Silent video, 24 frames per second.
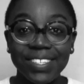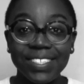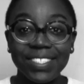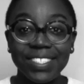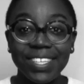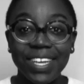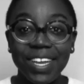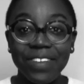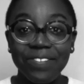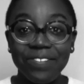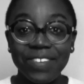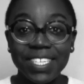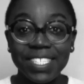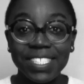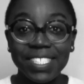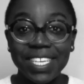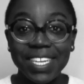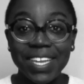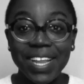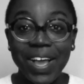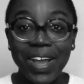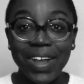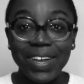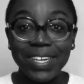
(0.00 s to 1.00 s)
Sarah
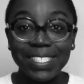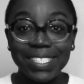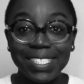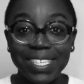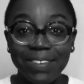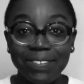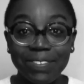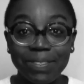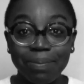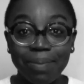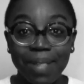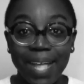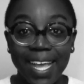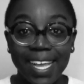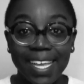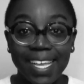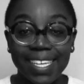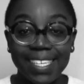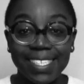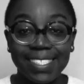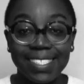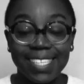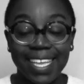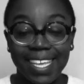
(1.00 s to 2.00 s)
Vincent, Ourselves Black
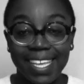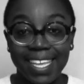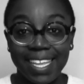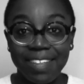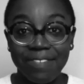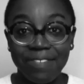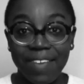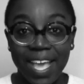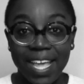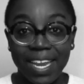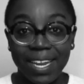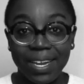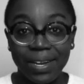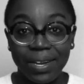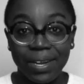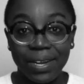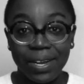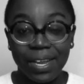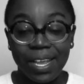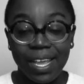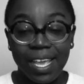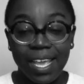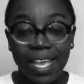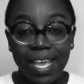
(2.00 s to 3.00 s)
Executive
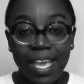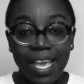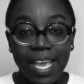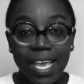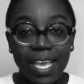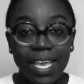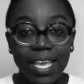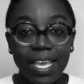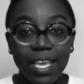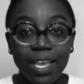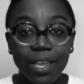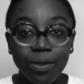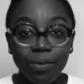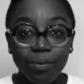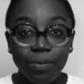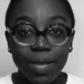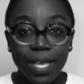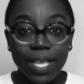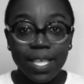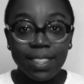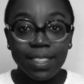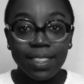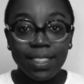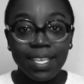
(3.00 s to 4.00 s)
Editor, here
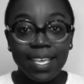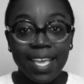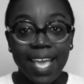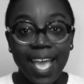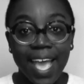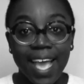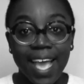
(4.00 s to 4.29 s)
with the